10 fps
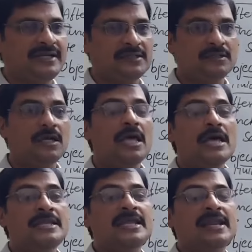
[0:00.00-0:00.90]
that
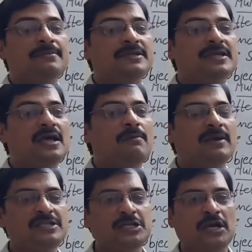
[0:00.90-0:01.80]
Narmada
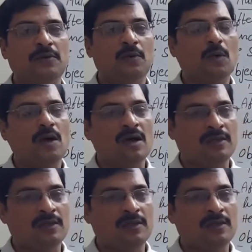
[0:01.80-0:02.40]
Bachao